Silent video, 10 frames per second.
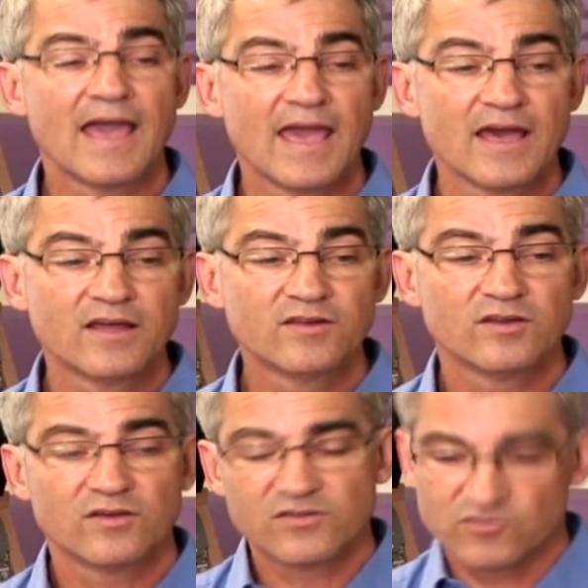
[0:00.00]
And
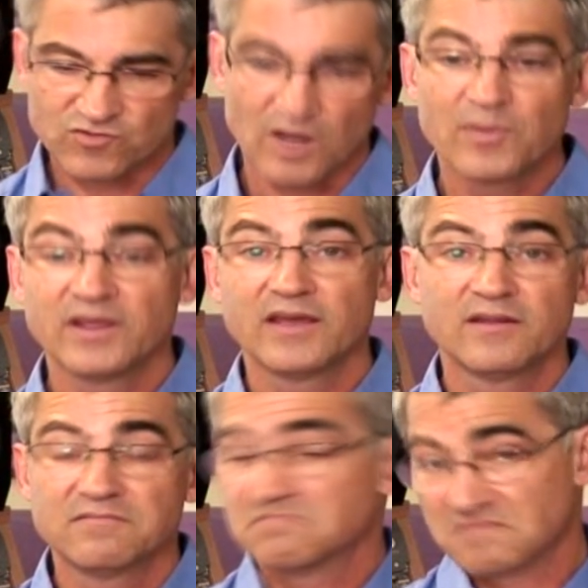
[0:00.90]
drop it
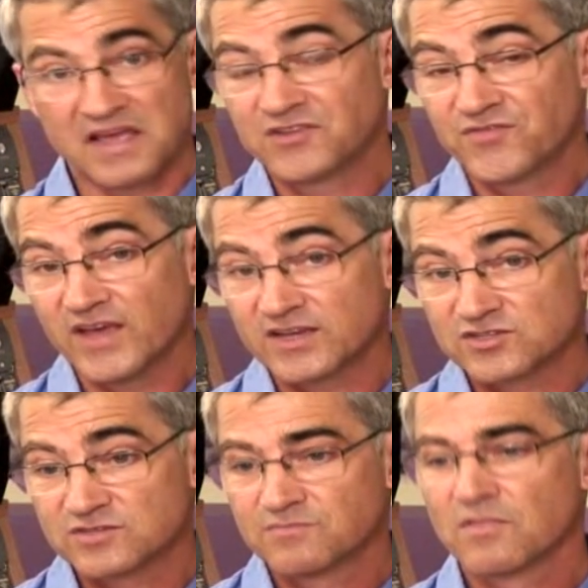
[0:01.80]
in, it's
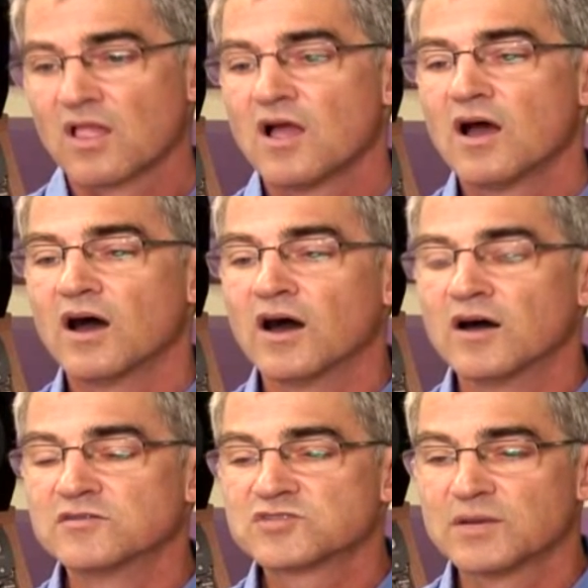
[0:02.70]
fixed.
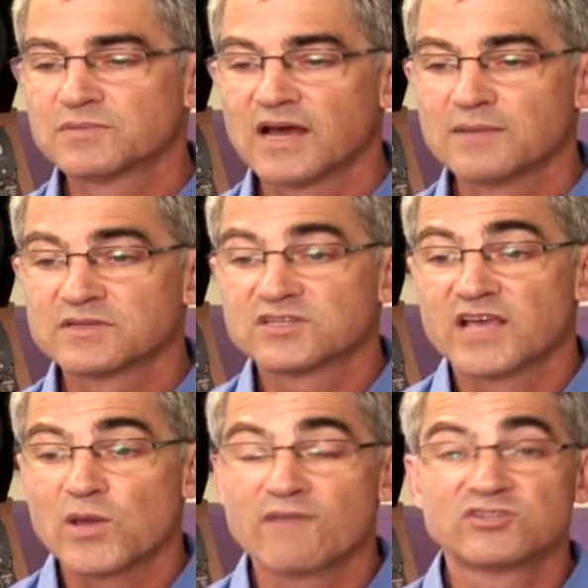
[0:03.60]
Sometimes, let's
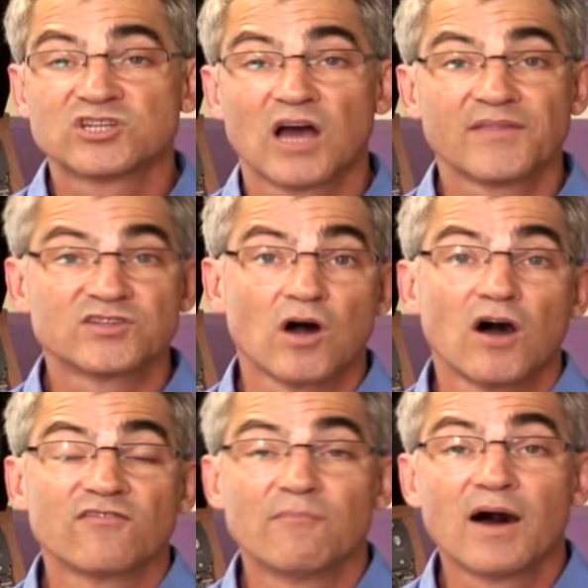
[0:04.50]
say you have a shot that's
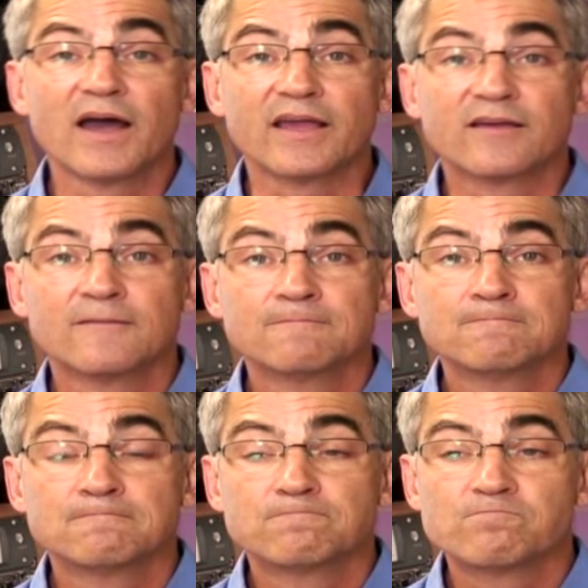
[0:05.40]
off mic.
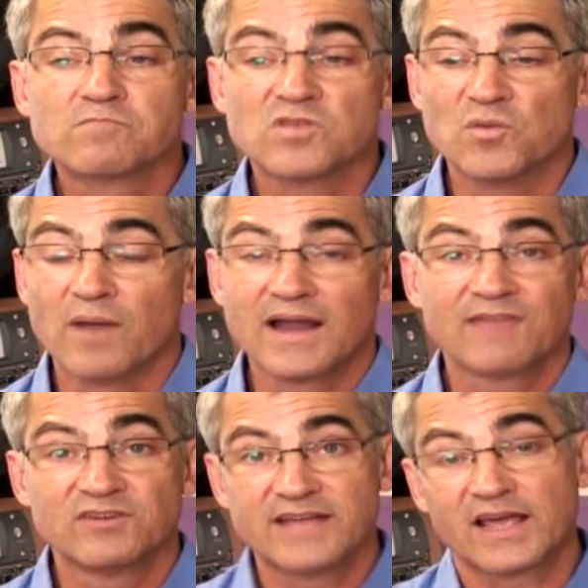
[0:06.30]
You might
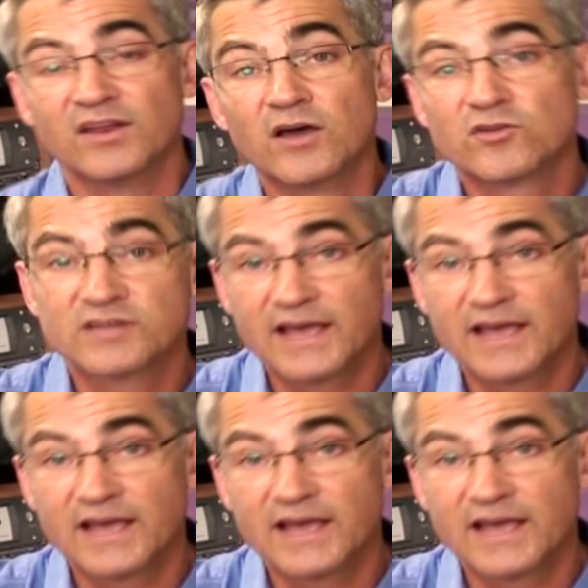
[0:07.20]
have to take another